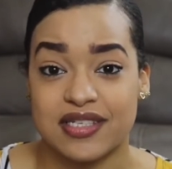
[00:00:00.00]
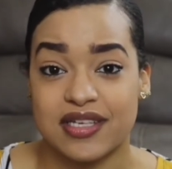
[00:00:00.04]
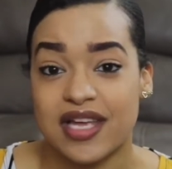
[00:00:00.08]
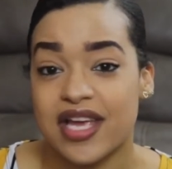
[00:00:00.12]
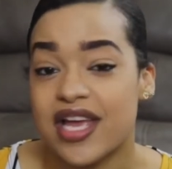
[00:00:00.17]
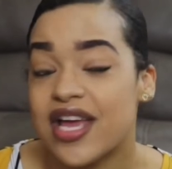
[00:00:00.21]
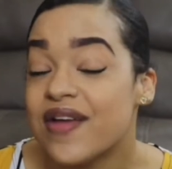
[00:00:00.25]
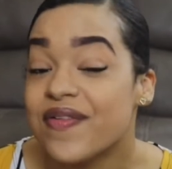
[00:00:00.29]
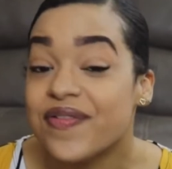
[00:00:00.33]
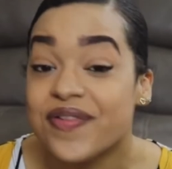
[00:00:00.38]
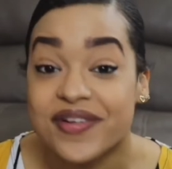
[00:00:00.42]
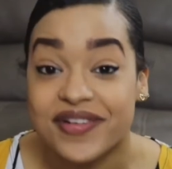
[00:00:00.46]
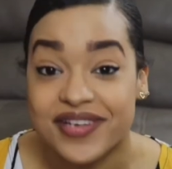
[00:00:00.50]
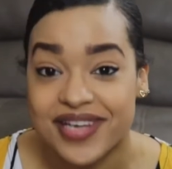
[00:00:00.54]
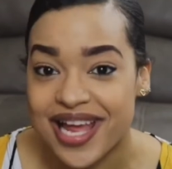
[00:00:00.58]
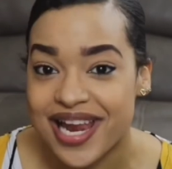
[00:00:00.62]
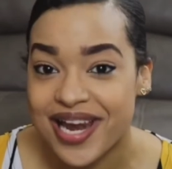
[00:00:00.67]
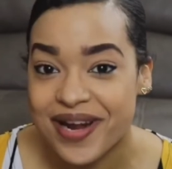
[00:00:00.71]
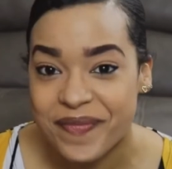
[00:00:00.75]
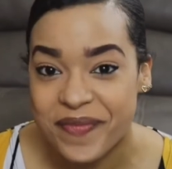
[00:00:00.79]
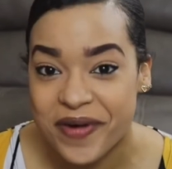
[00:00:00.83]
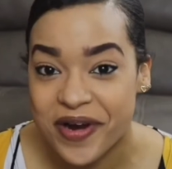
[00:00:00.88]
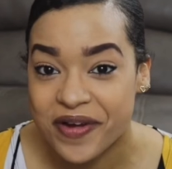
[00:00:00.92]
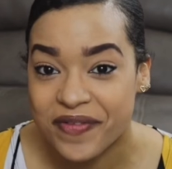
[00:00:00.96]
If you're not
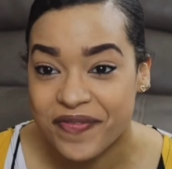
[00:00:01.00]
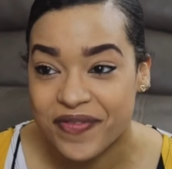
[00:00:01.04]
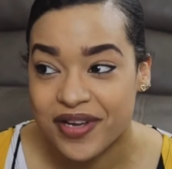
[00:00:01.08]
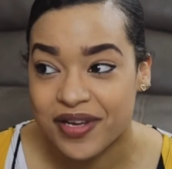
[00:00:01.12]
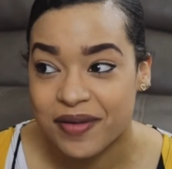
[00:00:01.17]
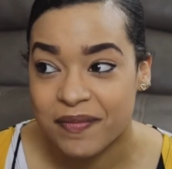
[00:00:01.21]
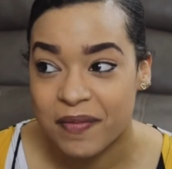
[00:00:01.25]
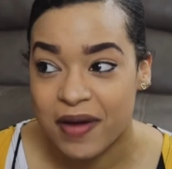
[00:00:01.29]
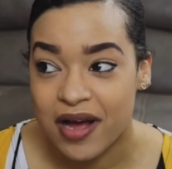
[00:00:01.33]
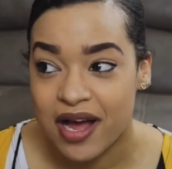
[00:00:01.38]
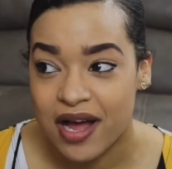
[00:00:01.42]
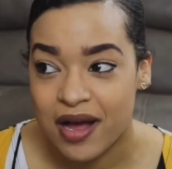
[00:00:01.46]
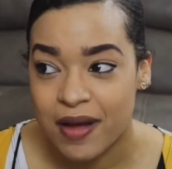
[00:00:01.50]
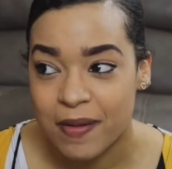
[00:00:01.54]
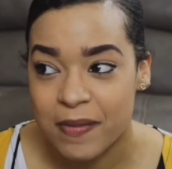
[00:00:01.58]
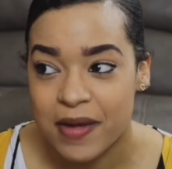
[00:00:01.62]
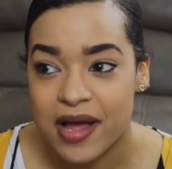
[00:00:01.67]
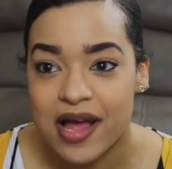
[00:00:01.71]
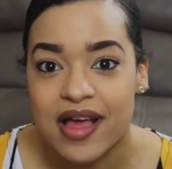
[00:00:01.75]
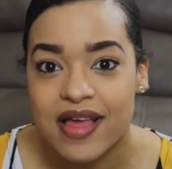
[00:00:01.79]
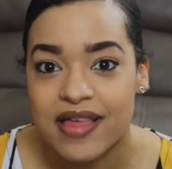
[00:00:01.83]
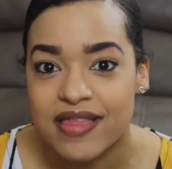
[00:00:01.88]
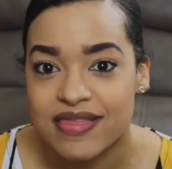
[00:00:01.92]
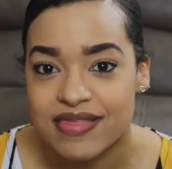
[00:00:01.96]
a perfect mom,
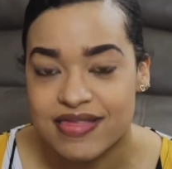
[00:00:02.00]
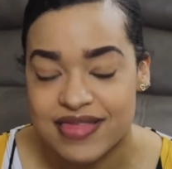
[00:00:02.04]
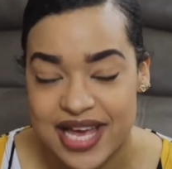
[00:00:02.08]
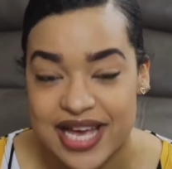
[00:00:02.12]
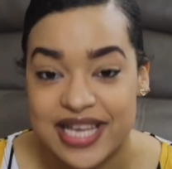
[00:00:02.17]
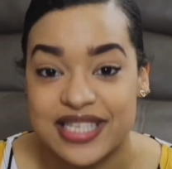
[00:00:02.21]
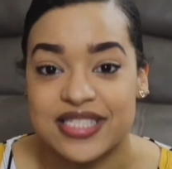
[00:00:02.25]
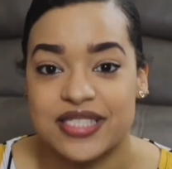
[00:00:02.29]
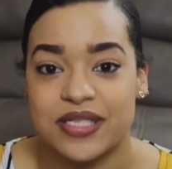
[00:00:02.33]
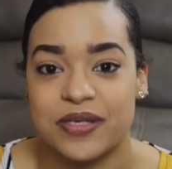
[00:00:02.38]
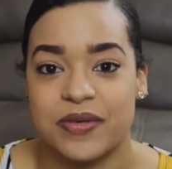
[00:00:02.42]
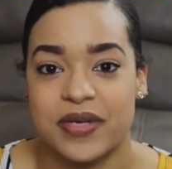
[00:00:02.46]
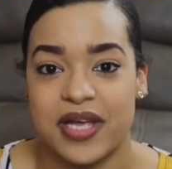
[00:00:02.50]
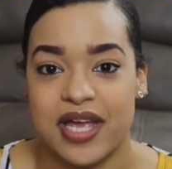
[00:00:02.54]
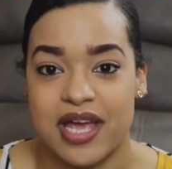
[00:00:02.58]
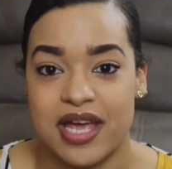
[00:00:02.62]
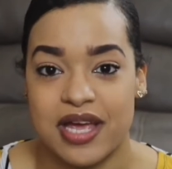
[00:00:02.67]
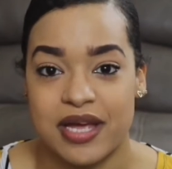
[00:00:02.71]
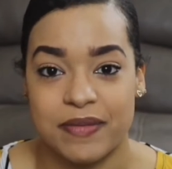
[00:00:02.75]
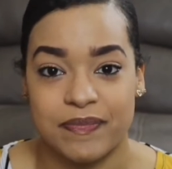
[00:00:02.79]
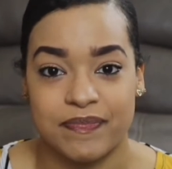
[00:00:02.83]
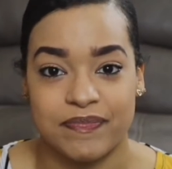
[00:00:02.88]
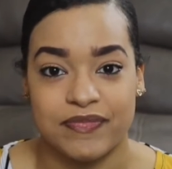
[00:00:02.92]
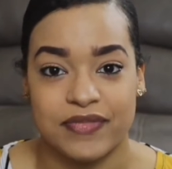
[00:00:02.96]
that's
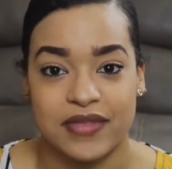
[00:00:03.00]
okay.